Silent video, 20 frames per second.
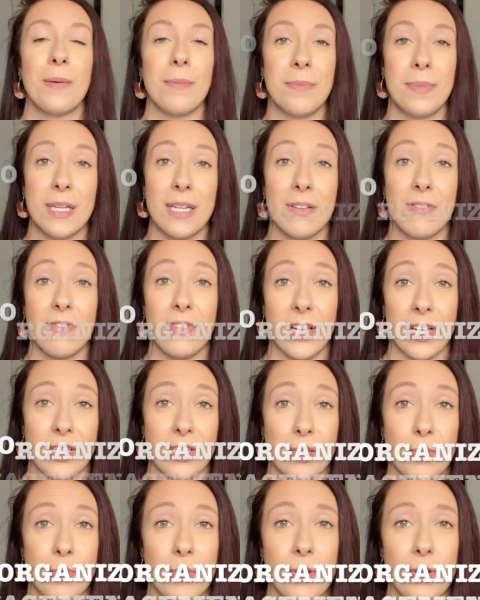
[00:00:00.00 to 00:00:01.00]
Being
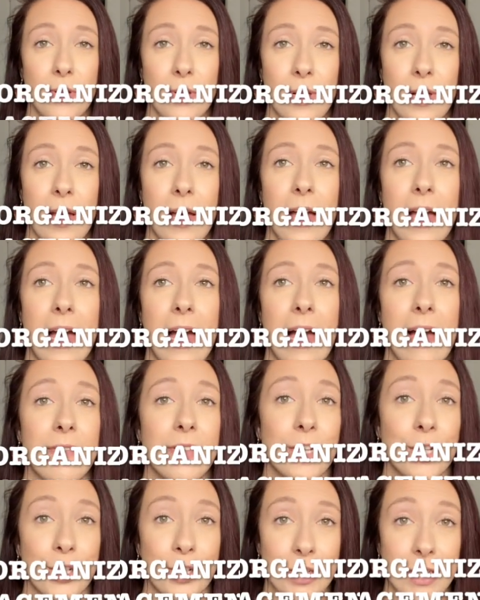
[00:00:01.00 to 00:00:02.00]
flexible,
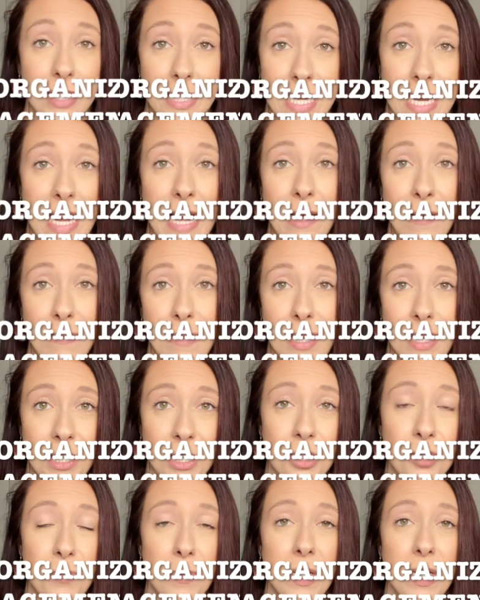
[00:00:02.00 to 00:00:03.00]
having good time
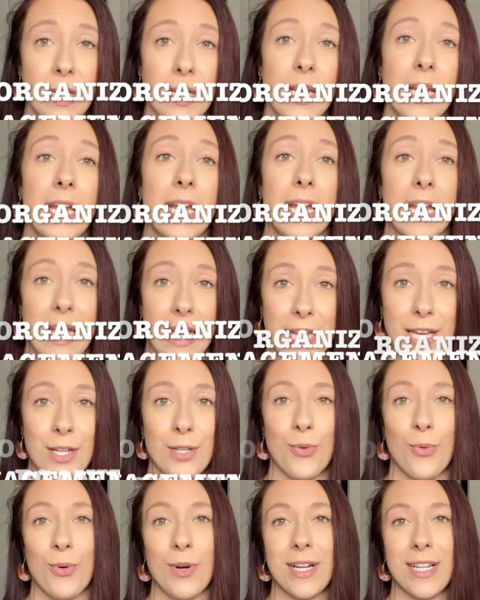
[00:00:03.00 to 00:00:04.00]
management, and
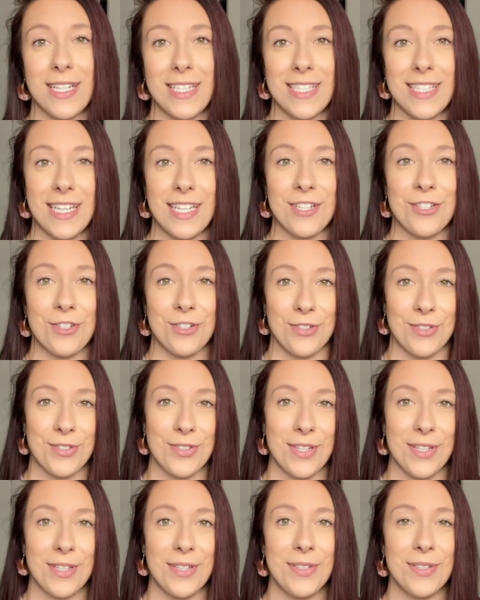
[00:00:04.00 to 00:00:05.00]
organizational
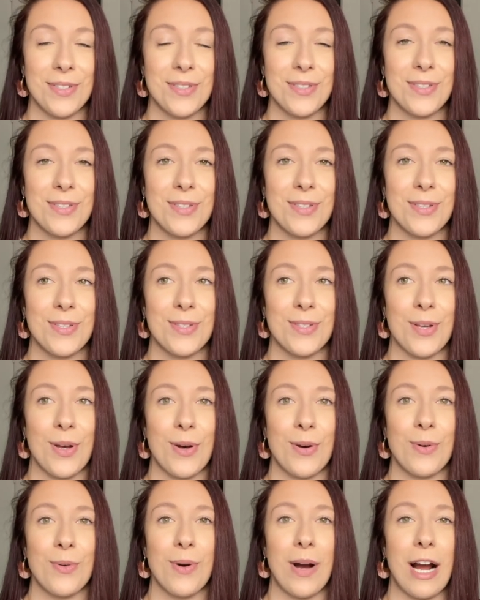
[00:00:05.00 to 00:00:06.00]
skills.
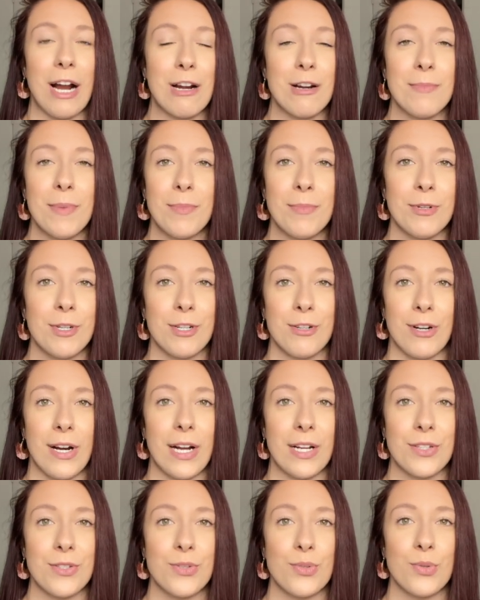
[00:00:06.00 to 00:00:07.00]
So I remember in
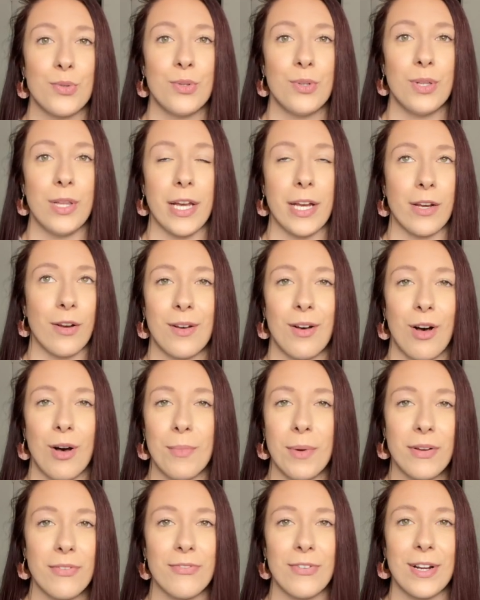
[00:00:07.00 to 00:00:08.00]
grad school, like all
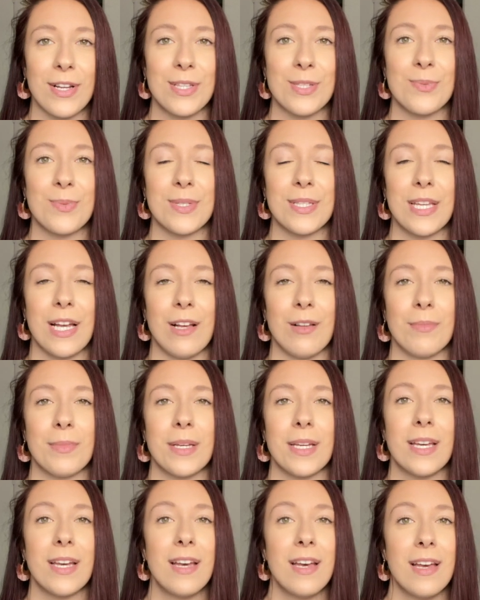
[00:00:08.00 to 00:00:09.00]
my friends would tell
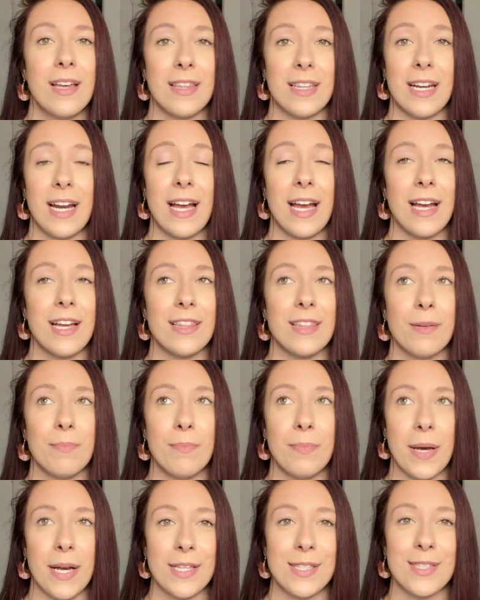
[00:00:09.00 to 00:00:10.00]
me that I had the
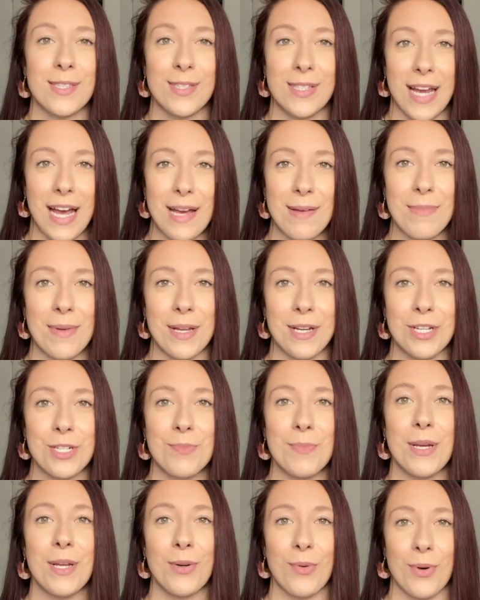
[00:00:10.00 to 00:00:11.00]
best time
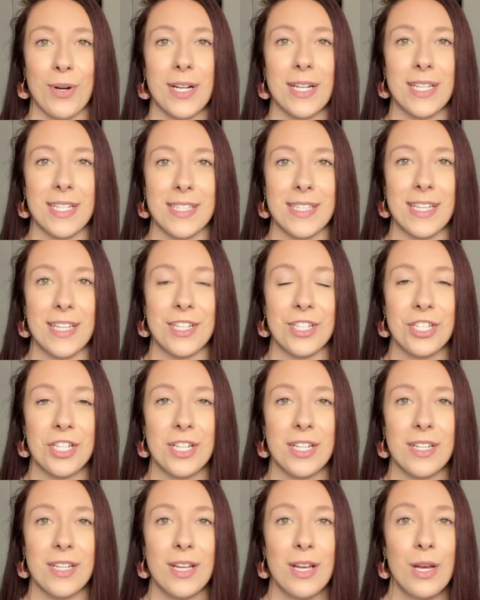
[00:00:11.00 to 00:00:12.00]
management and
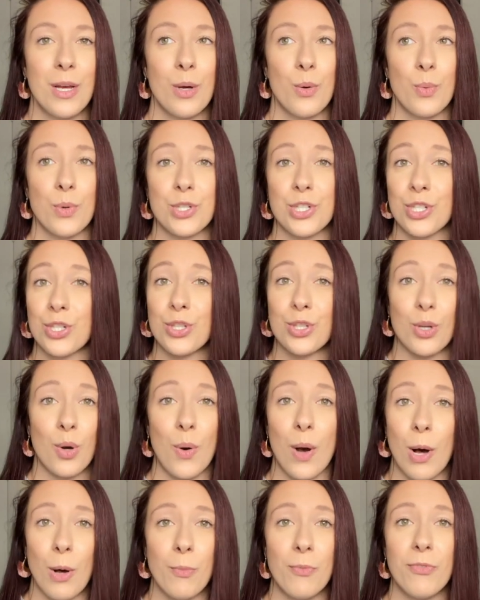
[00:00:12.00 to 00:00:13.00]
organization, which is so
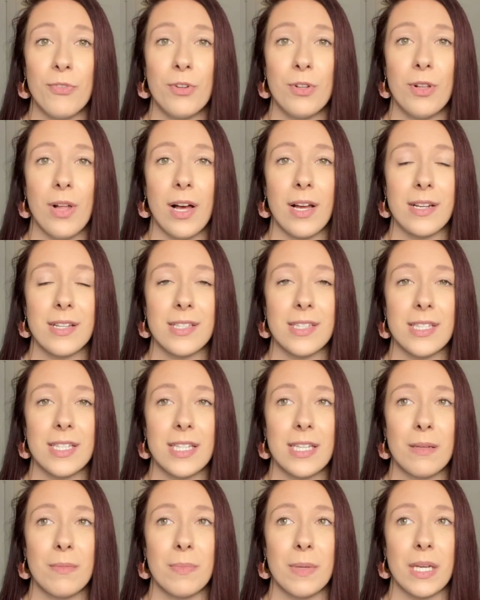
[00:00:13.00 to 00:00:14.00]
helpful,
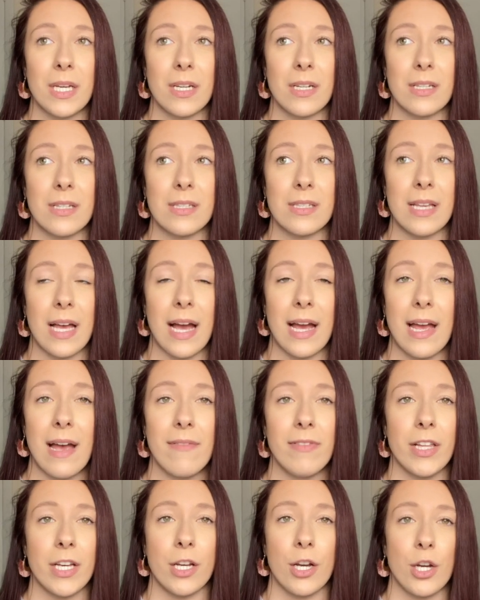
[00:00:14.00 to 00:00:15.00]
honestly, because I
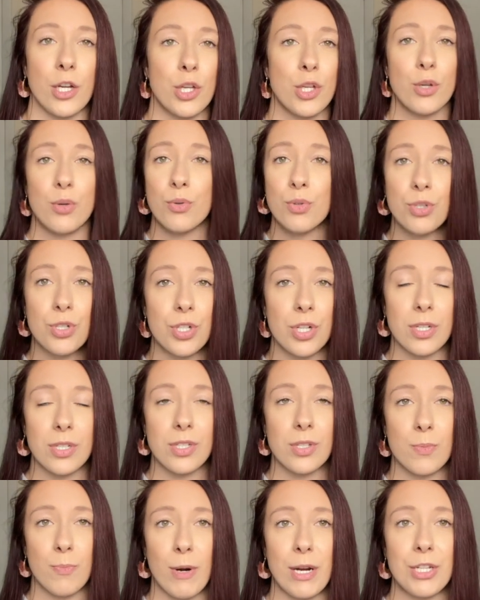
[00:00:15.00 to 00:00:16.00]
have like a huge
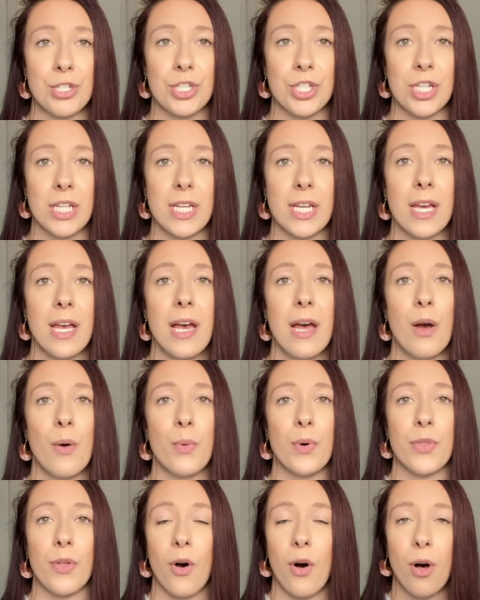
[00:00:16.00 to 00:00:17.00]
spreadsheet
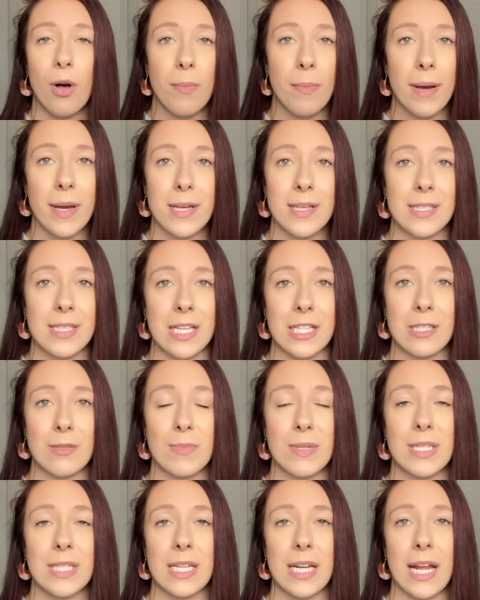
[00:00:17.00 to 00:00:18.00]
with all my
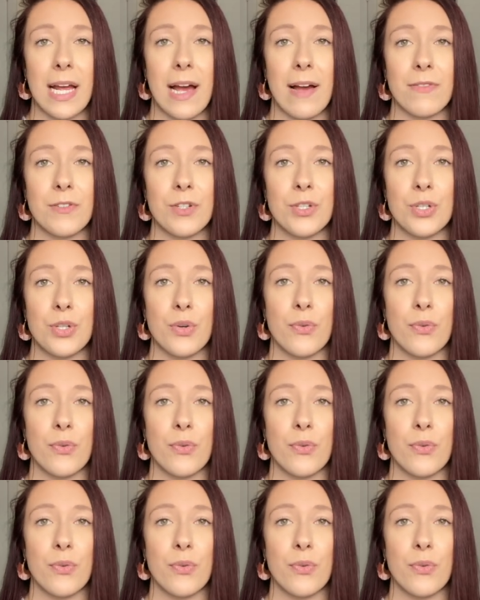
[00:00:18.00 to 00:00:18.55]
assessments that I have to do